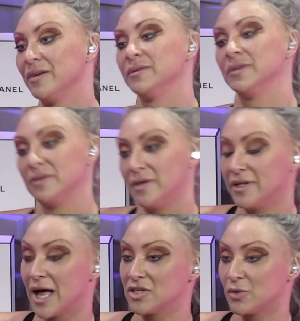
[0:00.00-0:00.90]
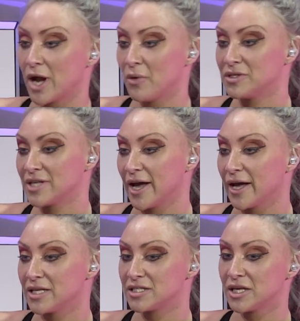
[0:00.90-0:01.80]
And that's what I would say
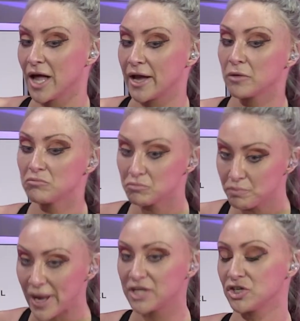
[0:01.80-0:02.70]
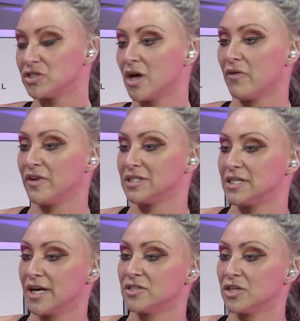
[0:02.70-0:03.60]
is to like pace yourself as a
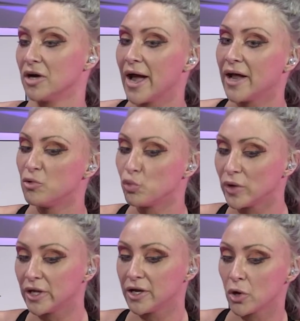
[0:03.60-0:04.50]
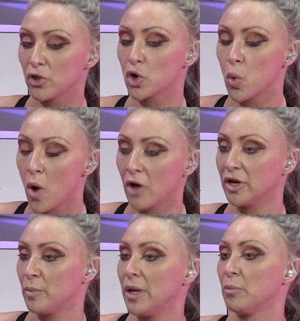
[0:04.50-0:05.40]
dancer and really know the quality
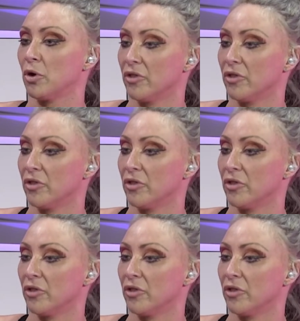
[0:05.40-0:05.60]
people that